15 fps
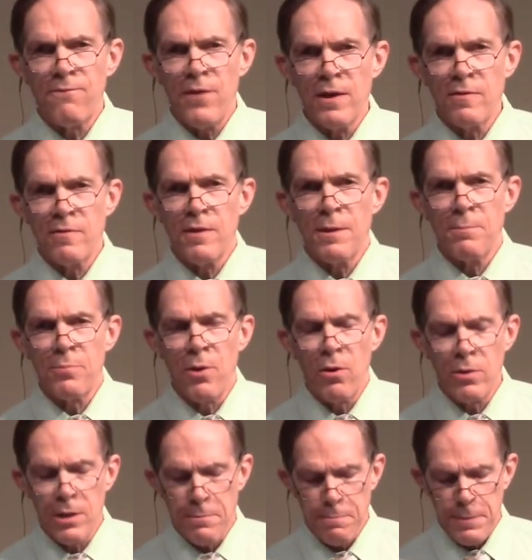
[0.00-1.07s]
fixing
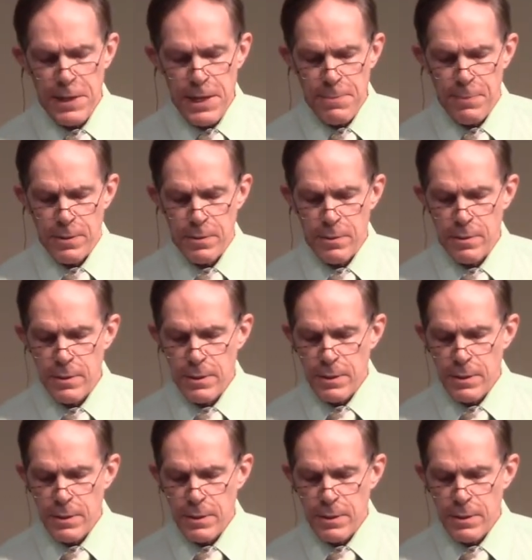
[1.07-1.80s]
broken people.